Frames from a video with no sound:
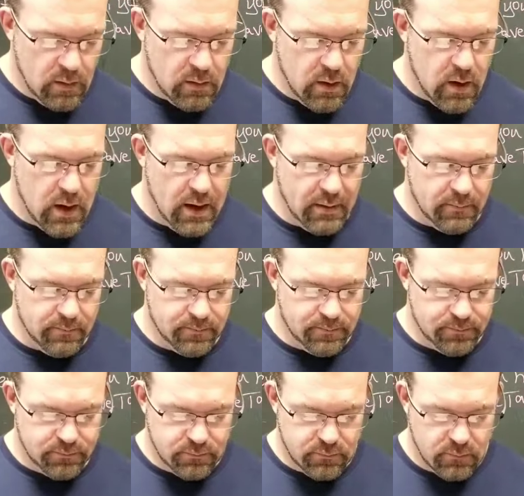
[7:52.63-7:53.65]
All right,
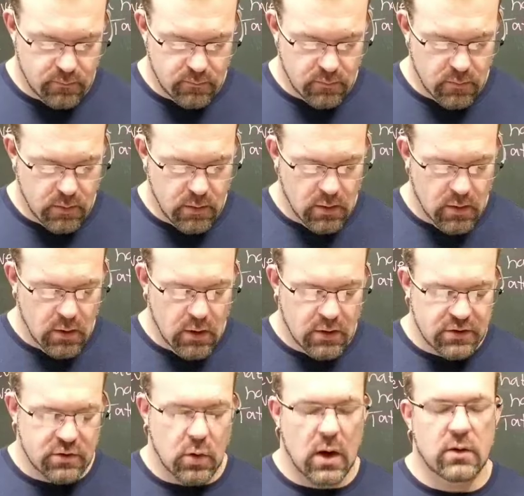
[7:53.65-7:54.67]

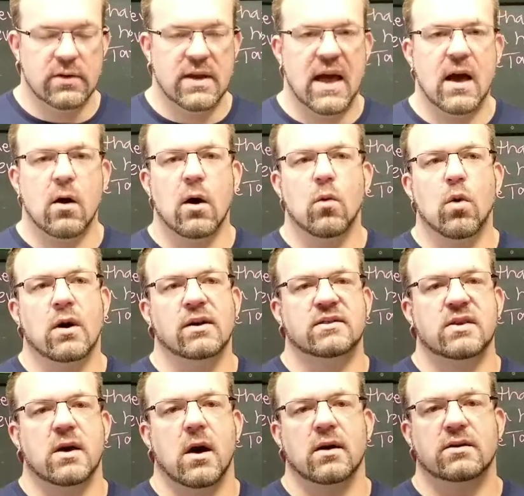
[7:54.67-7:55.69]
so now I want
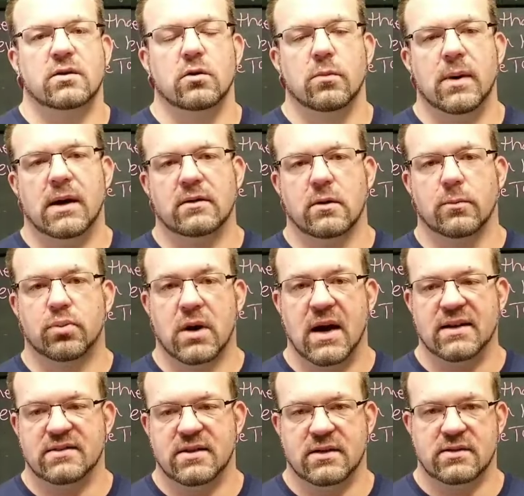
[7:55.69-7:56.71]
to talk to you about the
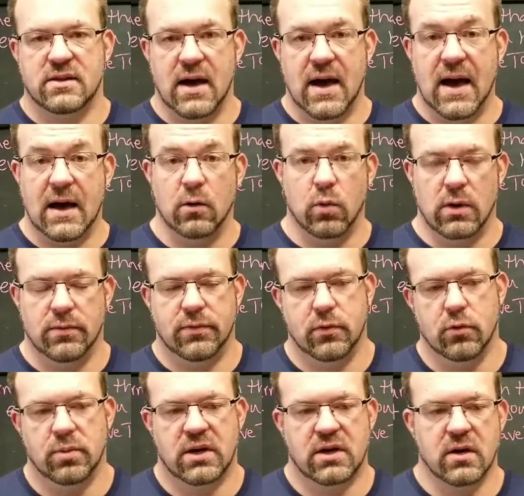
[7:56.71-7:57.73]
process that I went
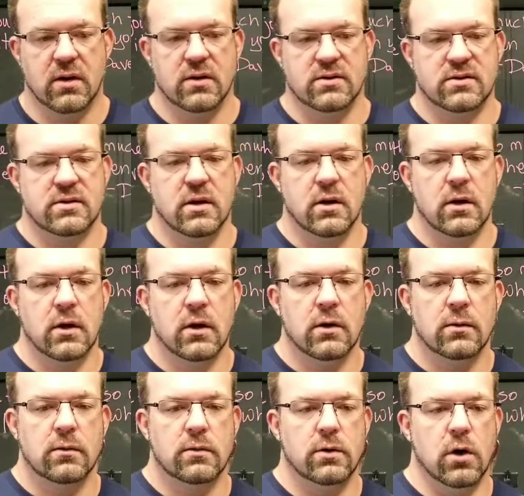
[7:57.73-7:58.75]
through because,
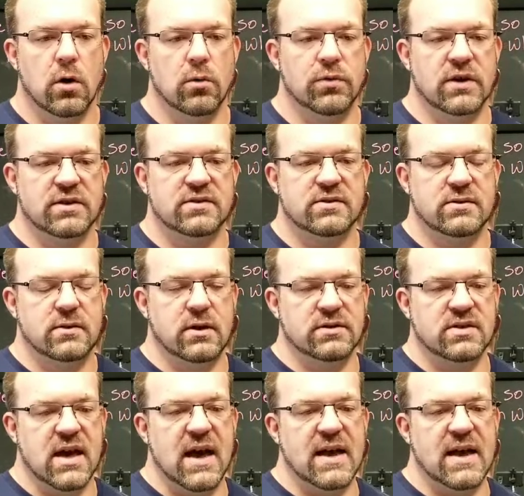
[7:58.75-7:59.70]
you know, this